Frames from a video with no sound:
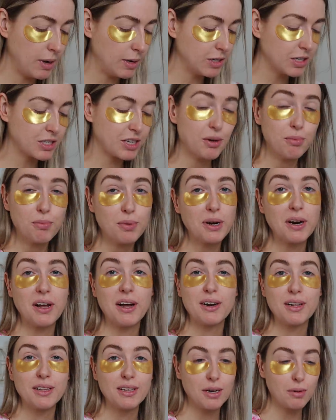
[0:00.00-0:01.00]
I'm just gonna put
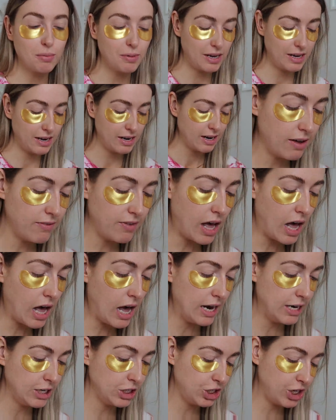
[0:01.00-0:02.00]
on a little bit of
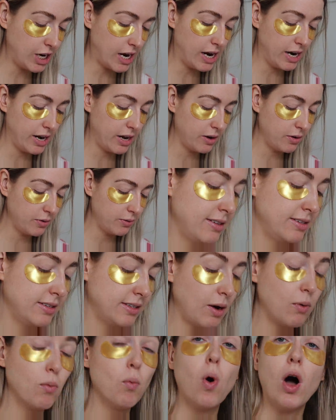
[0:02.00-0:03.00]
eyeshadow
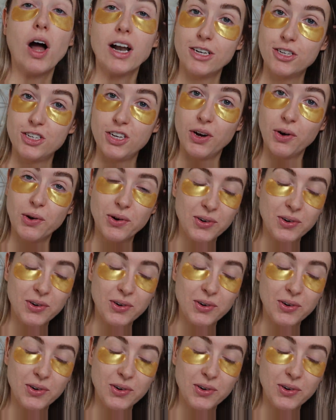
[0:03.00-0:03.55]
because I want to.